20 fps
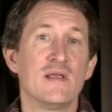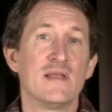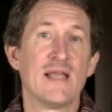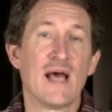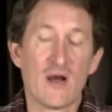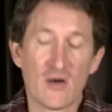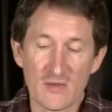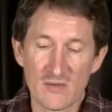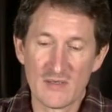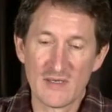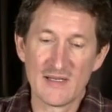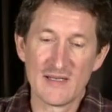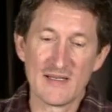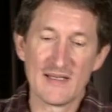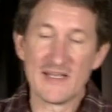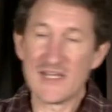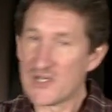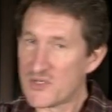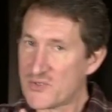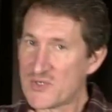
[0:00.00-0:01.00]
Now,
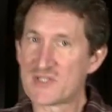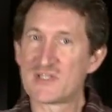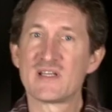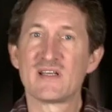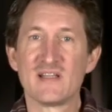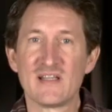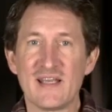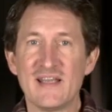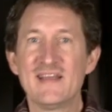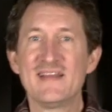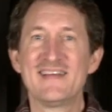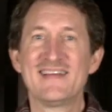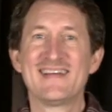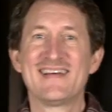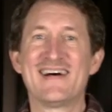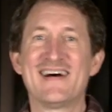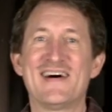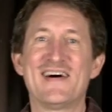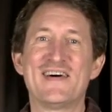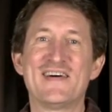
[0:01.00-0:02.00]
interestingly,
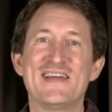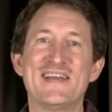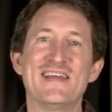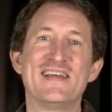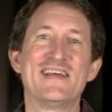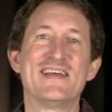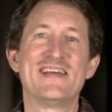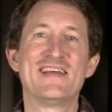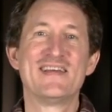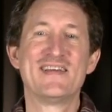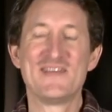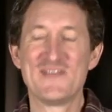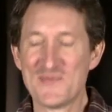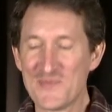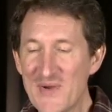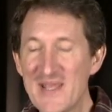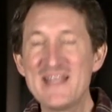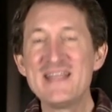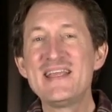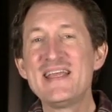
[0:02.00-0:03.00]
uh,
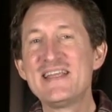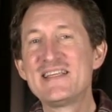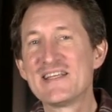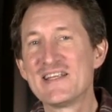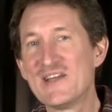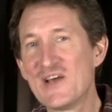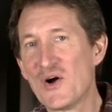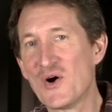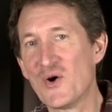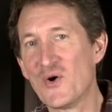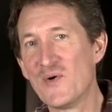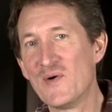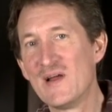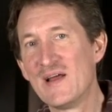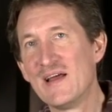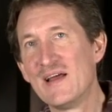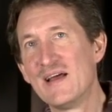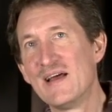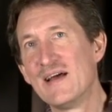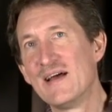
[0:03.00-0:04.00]
we need to know
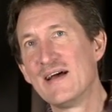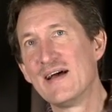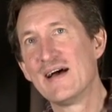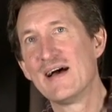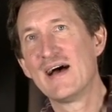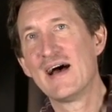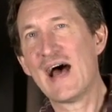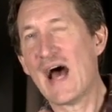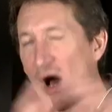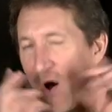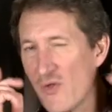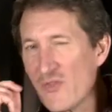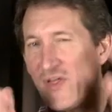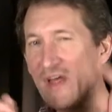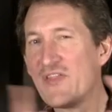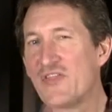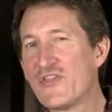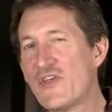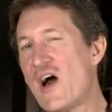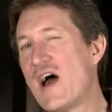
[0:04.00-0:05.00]
how
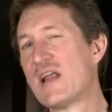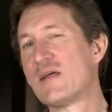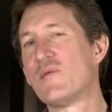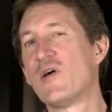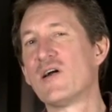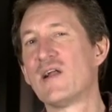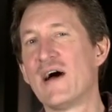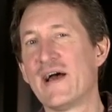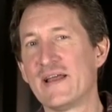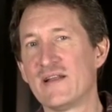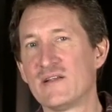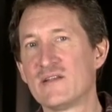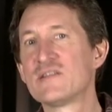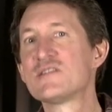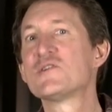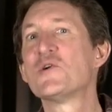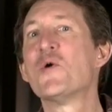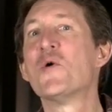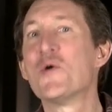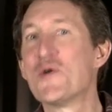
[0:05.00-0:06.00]
they thought about
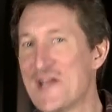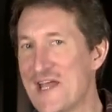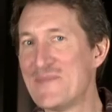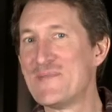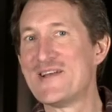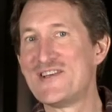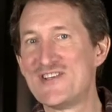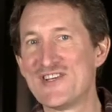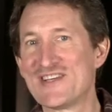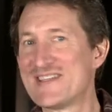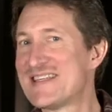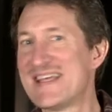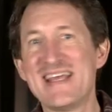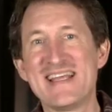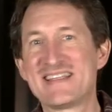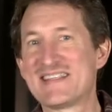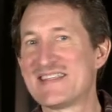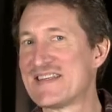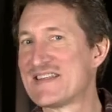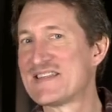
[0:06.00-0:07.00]
idols or images,
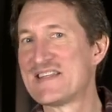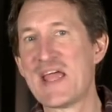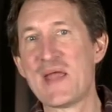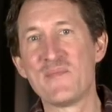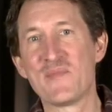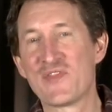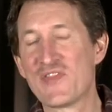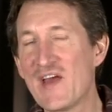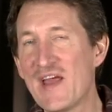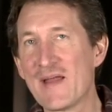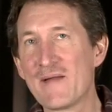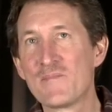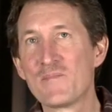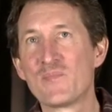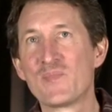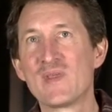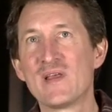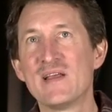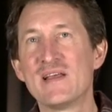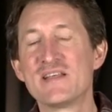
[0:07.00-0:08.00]
it's the same thing,
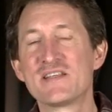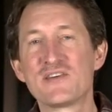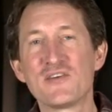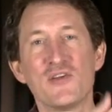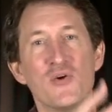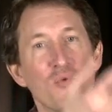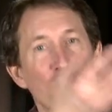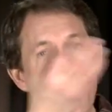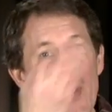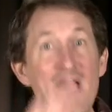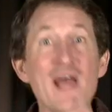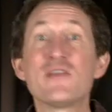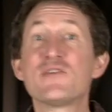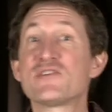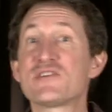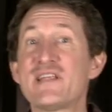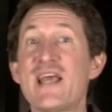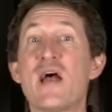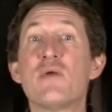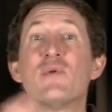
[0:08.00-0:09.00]
so that we
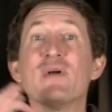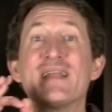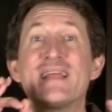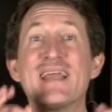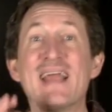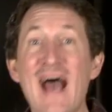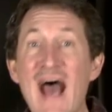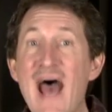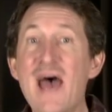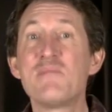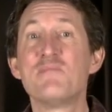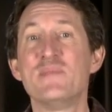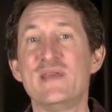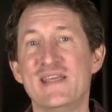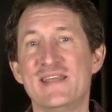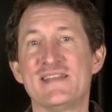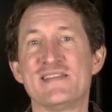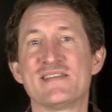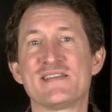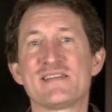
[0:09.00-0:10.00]
understand what God
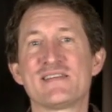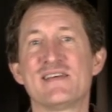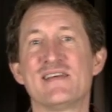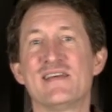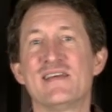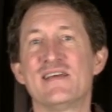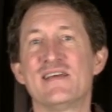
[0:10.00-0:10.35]
means